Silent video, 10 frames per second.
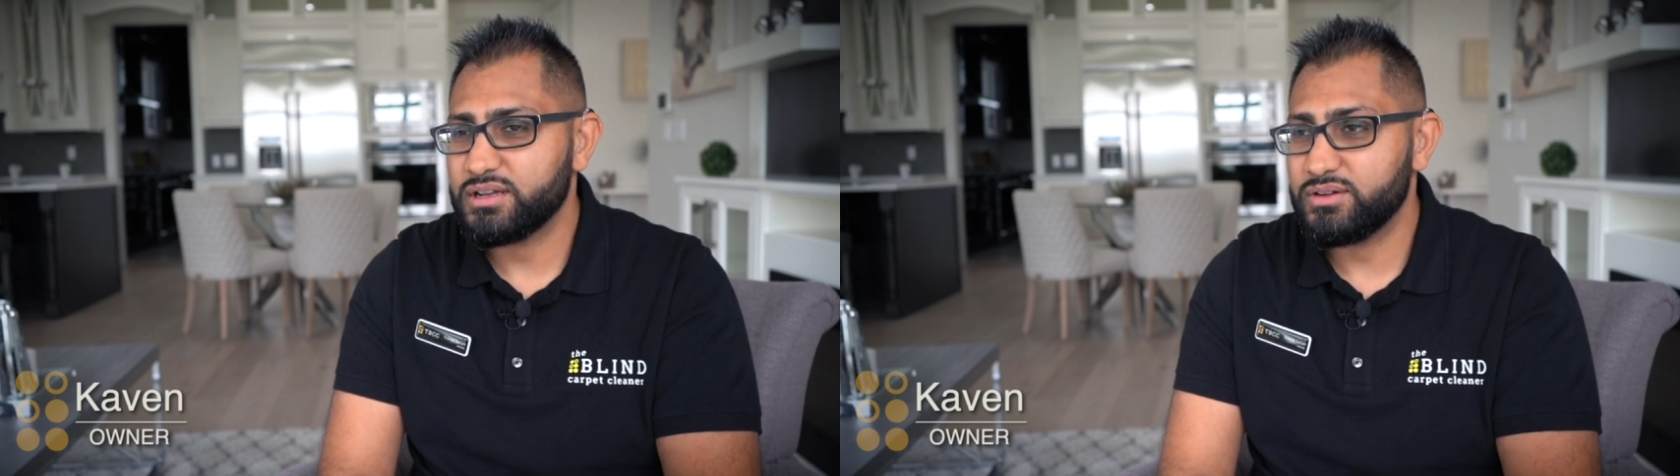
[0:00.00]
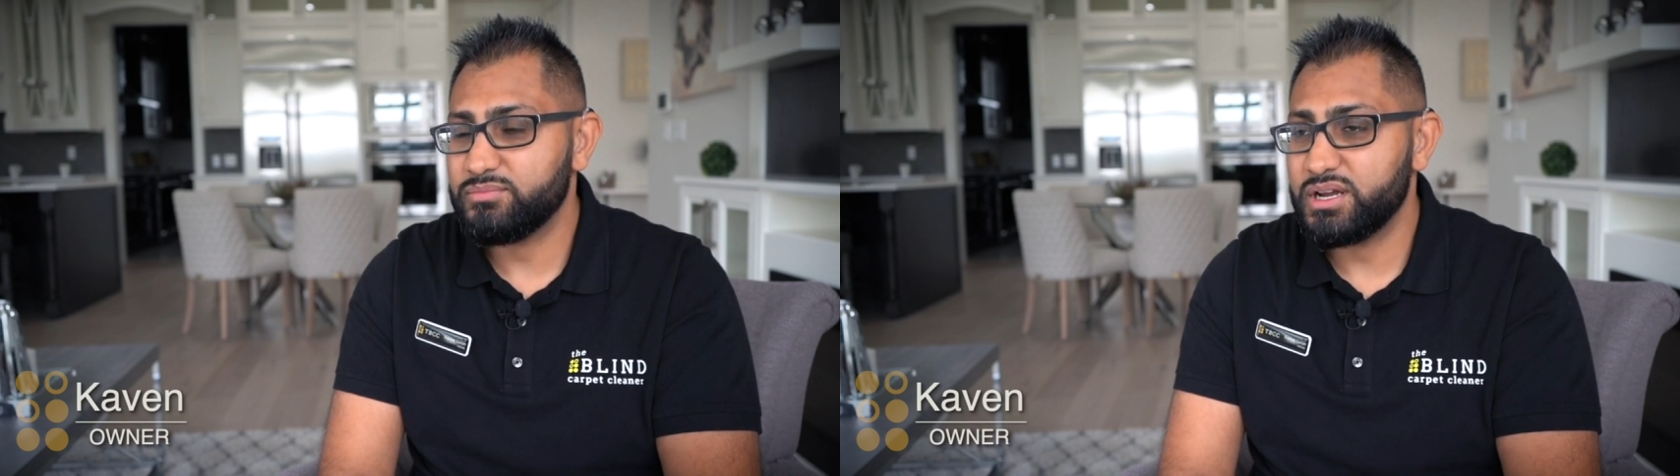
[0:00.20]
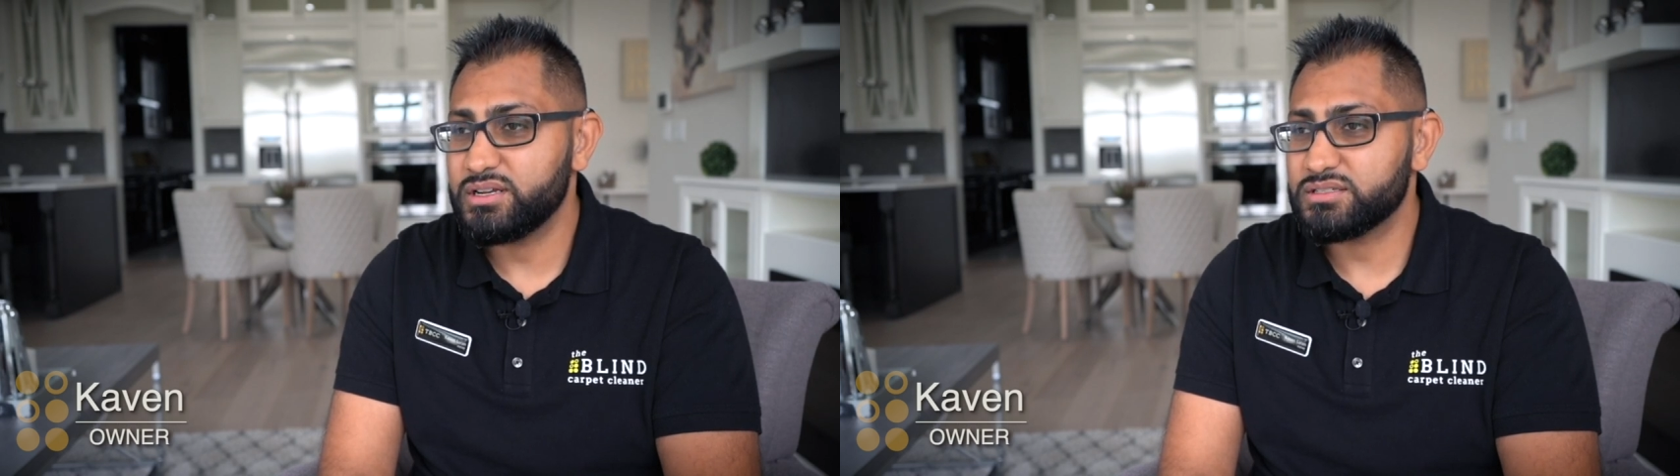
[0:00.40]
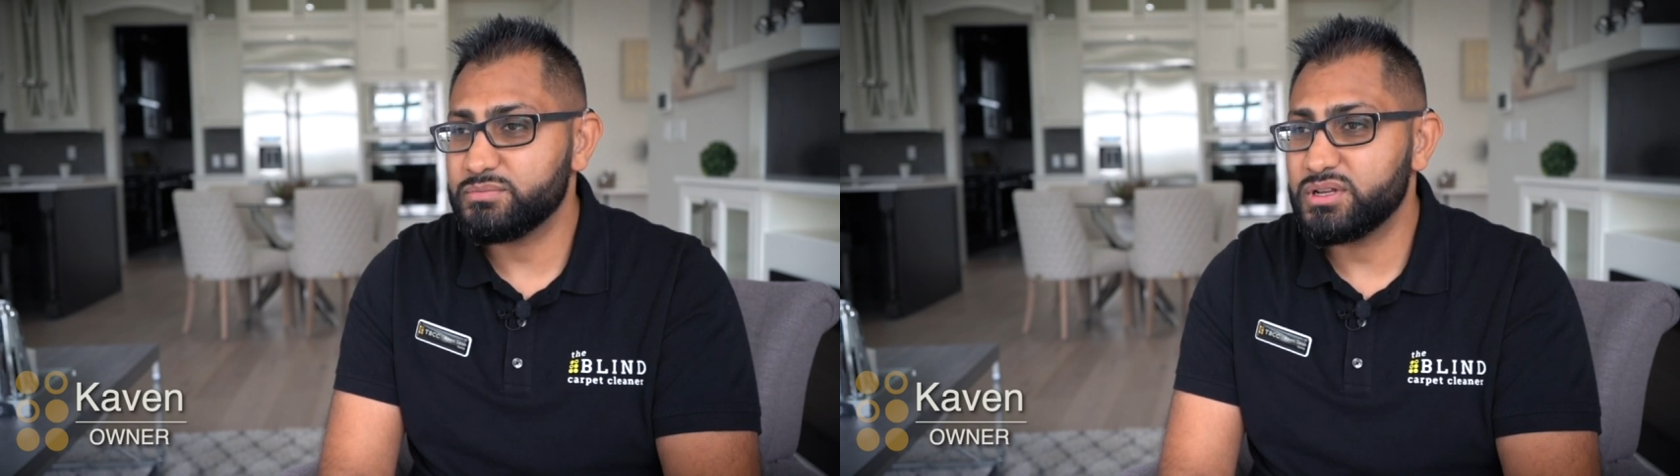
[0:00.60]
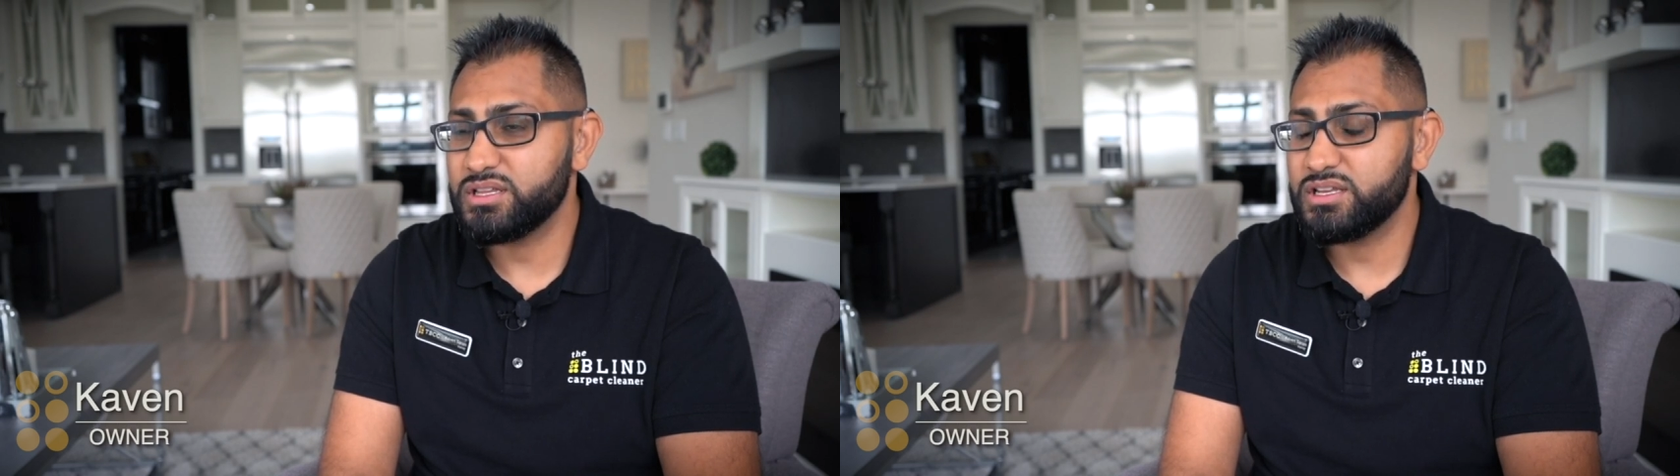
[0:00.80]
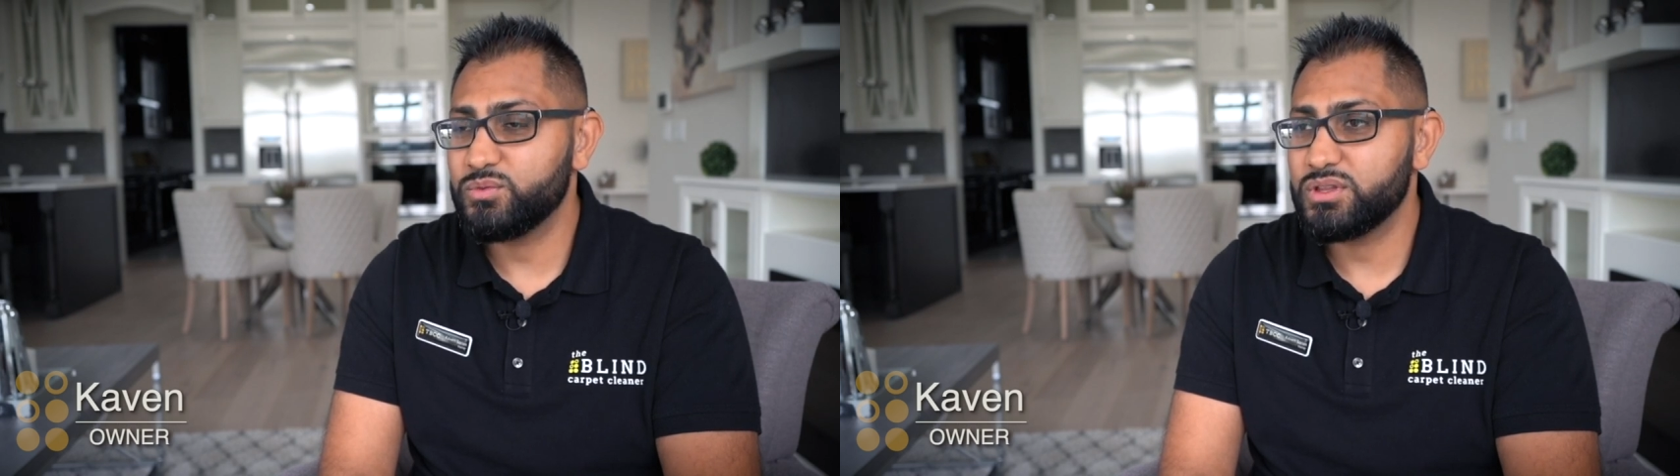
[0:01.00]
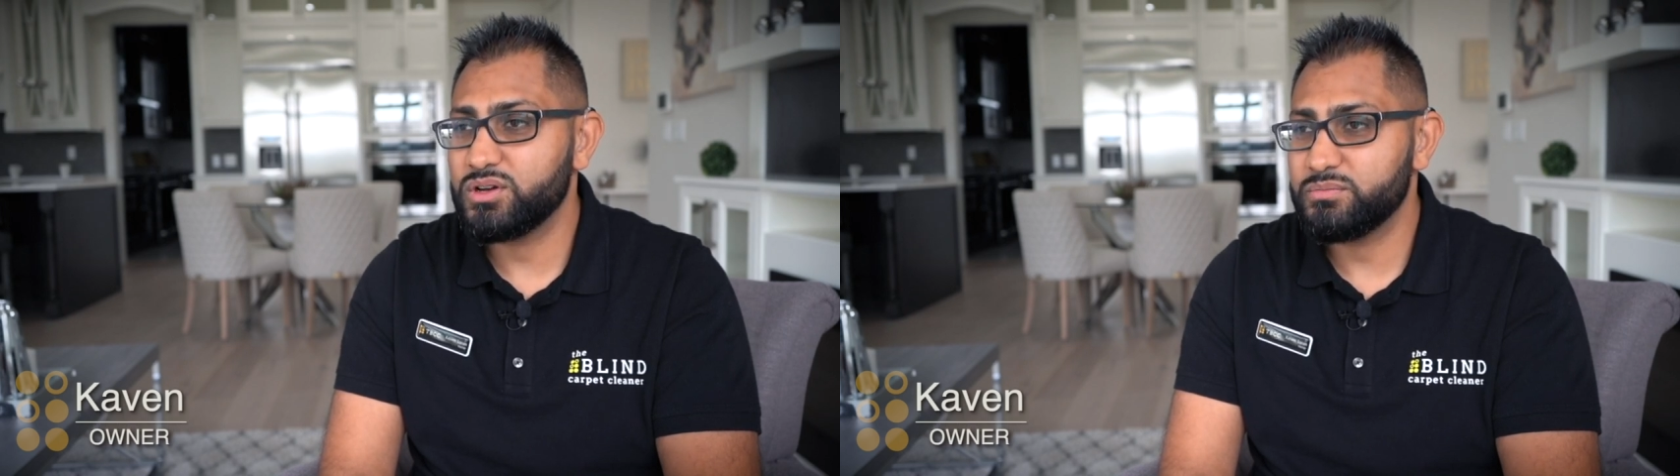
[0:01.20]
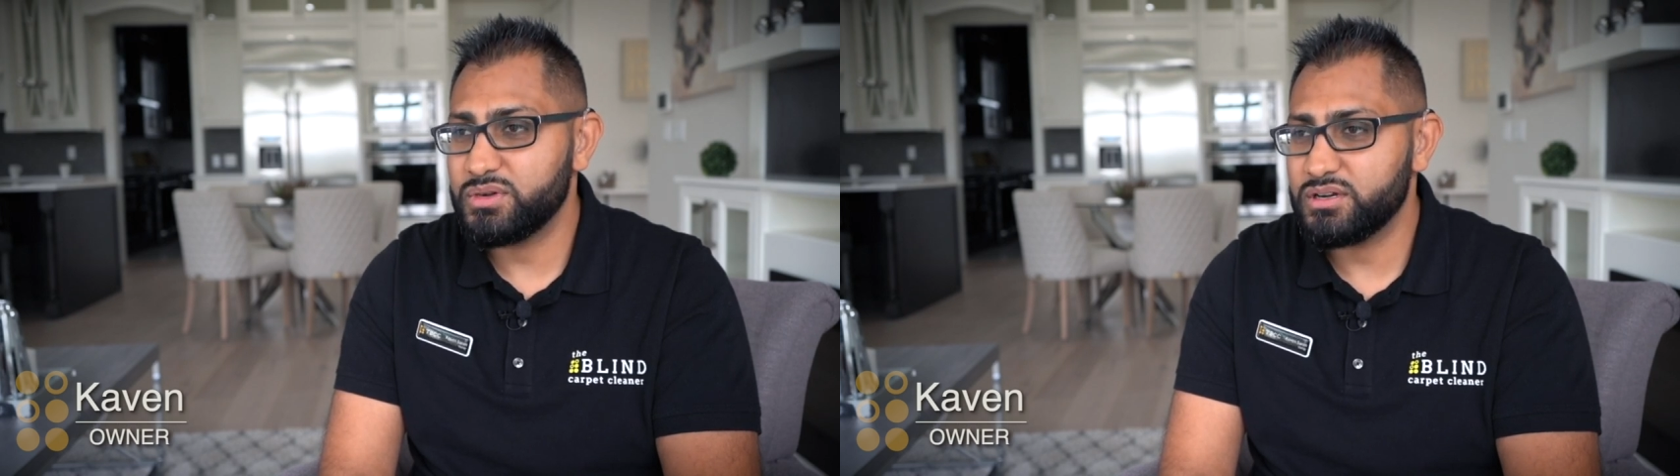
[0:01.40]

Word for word: of my disability without